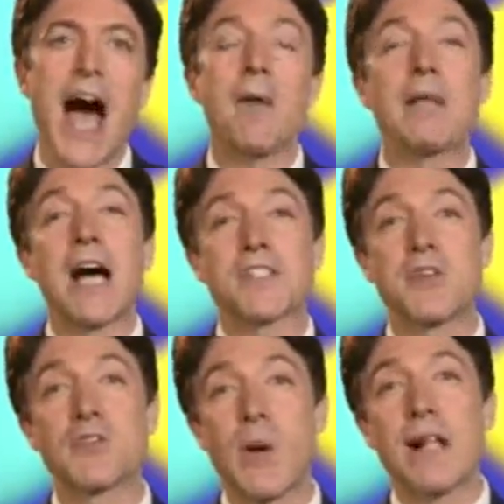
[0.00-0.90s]
I will ask
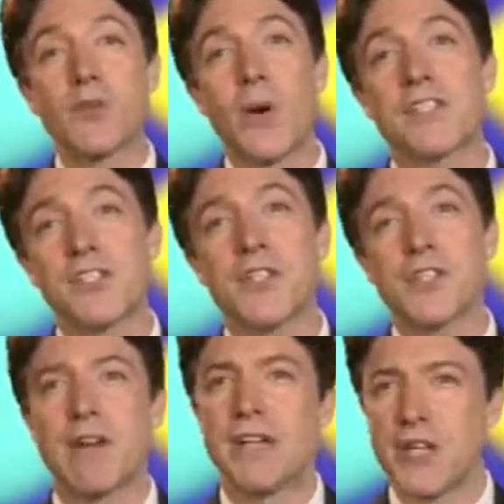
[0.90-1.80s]
you 12
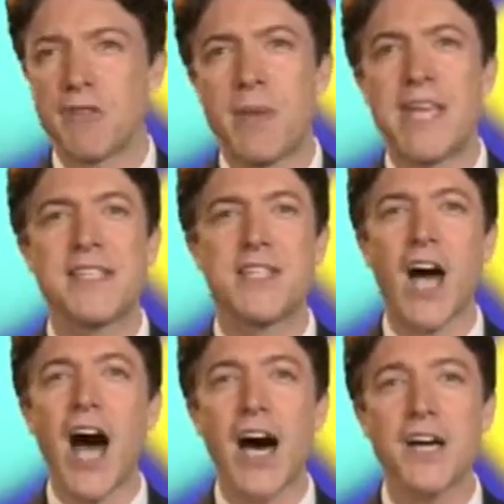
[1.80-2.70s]
questions ranging from easy
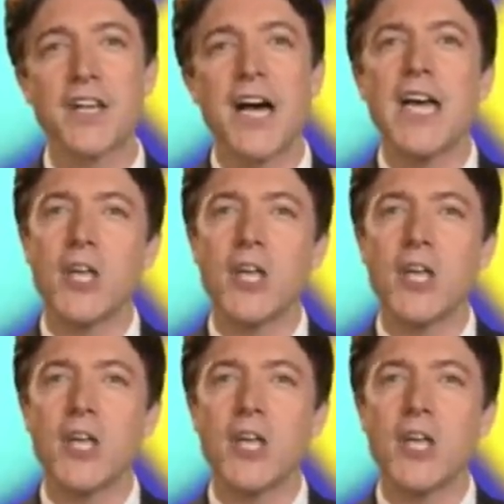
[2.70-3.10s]
to hard.